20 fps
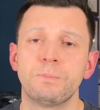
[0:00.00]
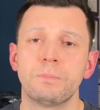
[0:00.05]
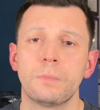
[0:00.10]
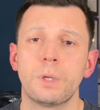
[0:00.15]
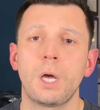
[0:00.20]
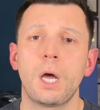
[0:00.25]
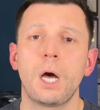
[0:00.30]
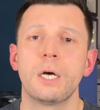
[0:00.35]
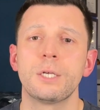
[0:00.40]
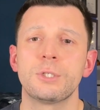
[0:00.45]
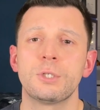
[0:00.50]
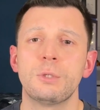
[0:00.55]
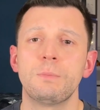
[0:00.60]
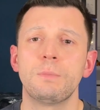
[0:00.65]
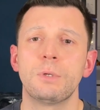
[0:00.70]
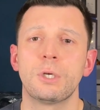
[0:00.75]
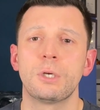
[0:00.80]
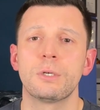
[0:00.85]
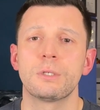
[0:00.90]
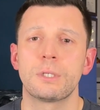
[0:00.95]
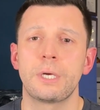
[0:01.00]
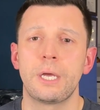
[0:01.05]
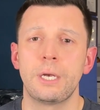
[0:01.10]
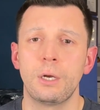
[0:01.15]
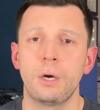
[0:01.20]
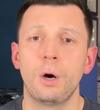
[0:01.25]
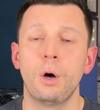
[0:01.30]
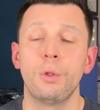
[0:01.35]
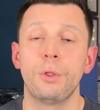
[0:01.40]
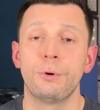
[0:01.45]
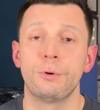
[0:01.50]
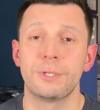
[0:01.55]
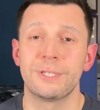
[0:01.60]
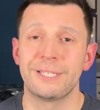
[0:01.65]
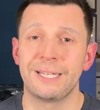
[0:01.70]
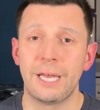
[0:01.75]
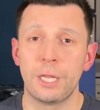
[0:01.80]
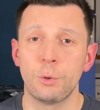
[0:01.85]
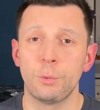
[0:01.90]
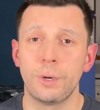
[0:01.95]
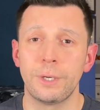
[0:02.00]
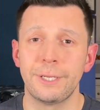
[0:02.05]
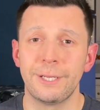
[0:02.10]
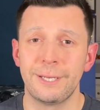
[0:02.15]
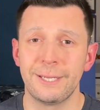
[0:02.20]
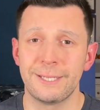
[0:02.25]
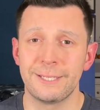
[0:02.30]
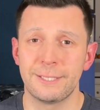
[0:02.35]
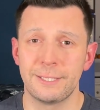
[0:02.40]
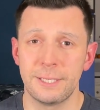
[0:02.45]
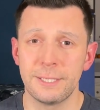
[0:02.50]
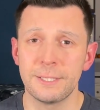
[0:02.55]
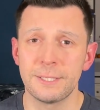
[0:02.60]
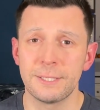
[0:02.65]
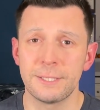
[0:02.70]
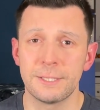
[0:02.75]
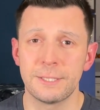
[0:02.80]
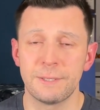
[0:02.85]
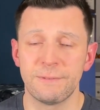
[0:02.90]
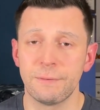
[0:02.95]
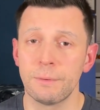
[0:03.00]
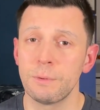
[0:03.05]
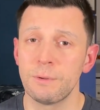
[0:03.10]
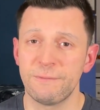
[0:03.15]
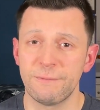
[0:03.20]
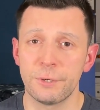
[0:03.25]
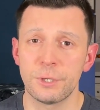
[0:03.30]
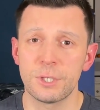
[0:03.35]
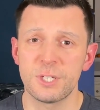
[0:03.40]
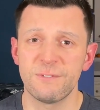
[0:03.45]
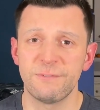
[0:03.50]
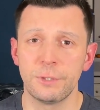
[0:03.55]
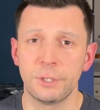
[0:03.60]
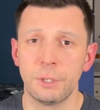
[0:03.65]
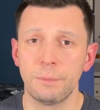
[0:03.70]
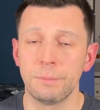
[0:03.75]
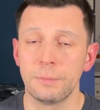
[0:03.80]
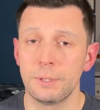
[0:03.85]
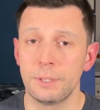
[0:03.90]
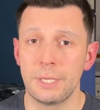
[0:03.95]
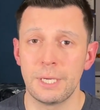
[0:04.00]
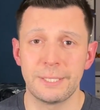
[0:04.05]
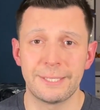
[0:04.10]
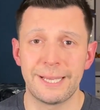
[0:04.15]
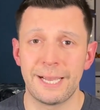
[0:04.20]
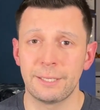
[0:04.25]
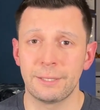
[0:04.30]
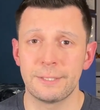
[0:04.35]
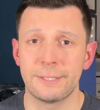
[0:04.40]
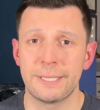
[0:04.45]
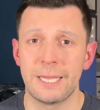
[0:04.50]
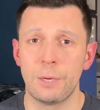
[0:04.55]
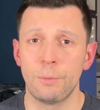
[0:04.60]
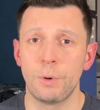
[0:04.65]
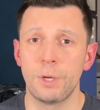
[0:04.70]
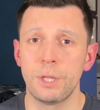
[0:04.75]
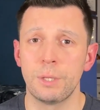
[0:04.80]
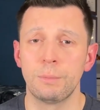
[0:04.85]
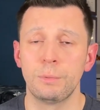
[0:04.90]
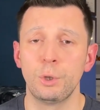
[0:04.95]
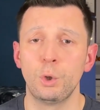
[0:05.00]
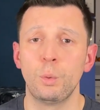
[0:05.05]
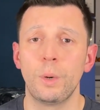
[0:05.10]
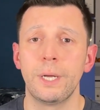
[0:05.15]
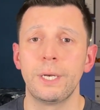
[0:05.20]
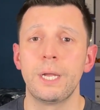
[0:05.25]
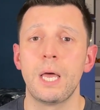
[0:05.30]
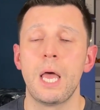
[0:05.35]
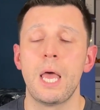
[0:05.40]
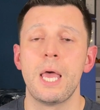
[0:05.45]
costume, because I know there is another one that exists from the first film, exactly the same one, the blue one.